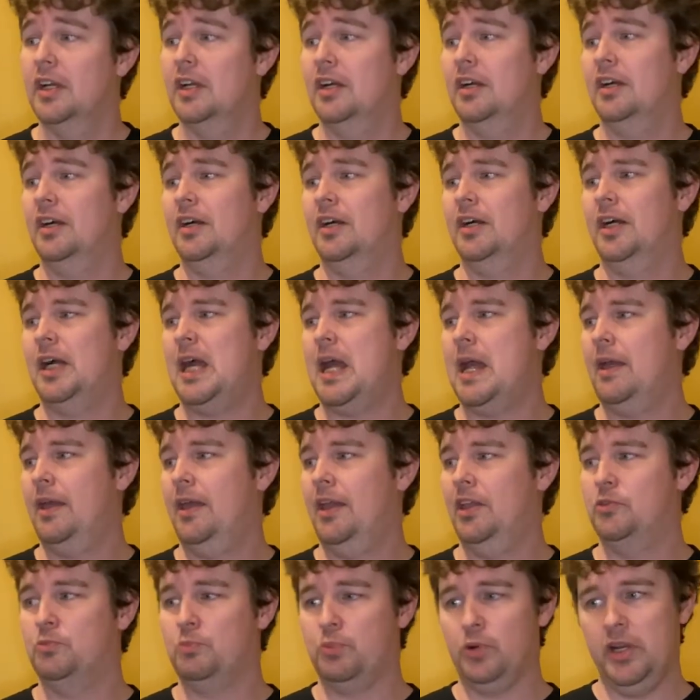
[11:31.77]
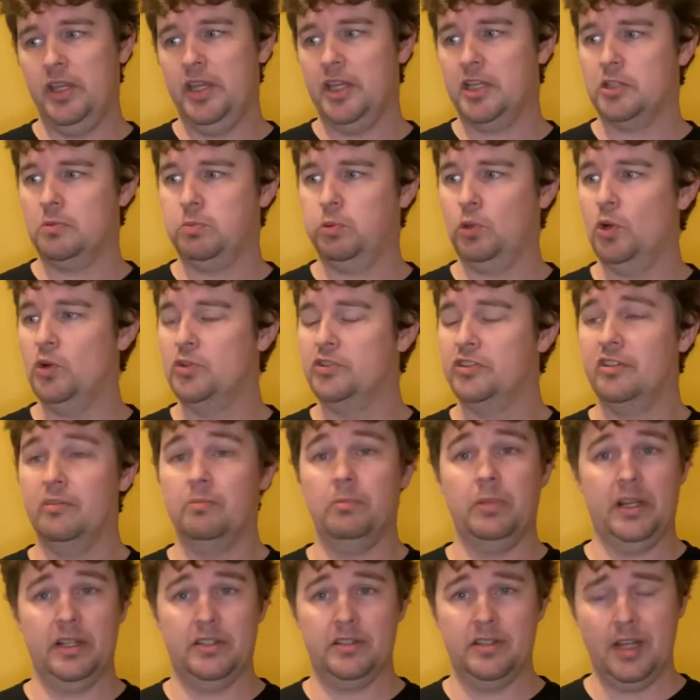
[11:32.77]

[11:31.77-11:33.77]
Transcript: It's pretty explosive, but it's